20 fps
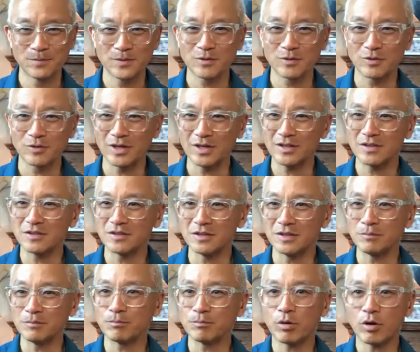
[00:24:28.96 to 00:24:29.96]
right?
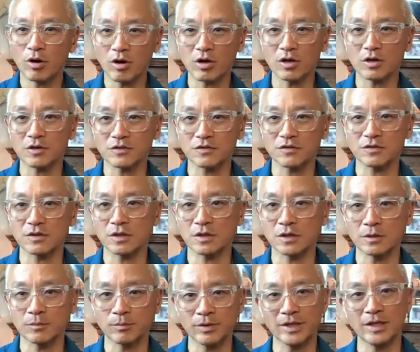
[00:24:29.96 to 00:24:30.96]
The parks and
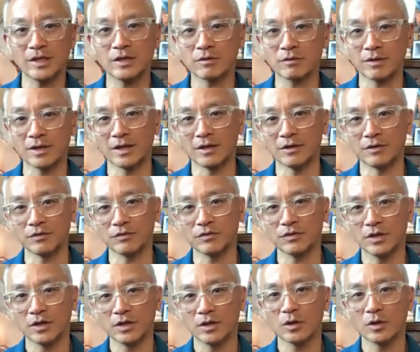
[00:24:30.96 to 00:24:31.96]
the playgrounds
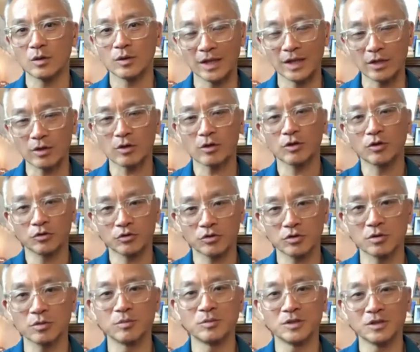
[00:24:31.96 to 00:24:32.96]
that are your
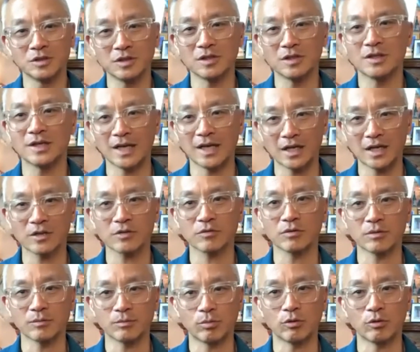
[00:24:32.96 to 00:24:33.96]
community
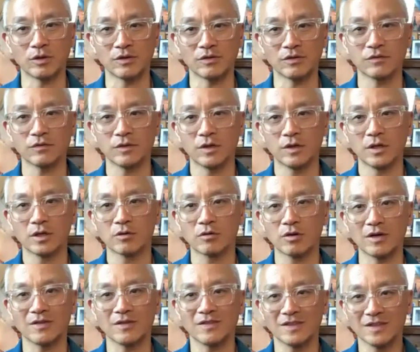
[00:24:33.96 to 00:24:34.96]
gathering points,
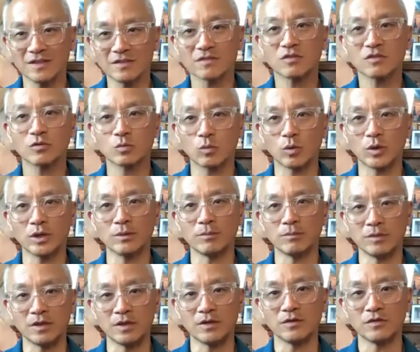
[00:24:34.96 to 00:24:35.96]
right? This is what it
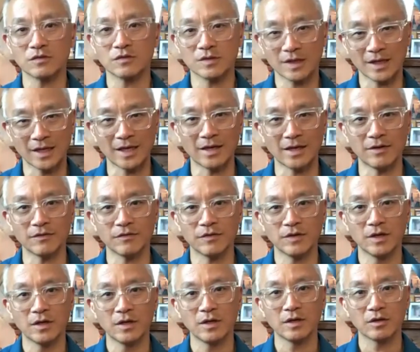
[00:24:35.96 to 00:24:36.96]
means to have
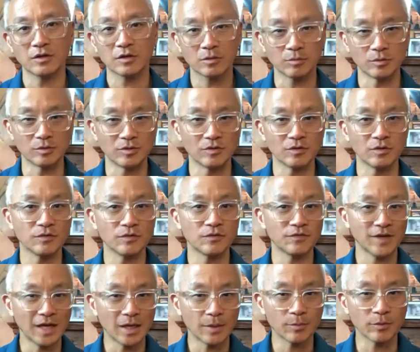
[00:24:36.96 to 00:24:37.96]
a community
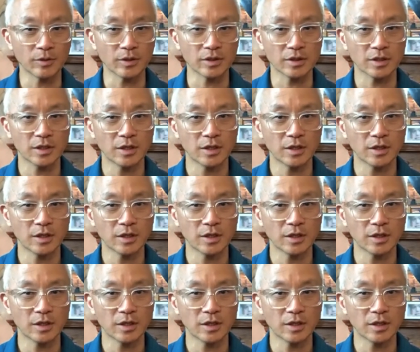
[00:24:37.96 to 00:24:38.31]
fabric.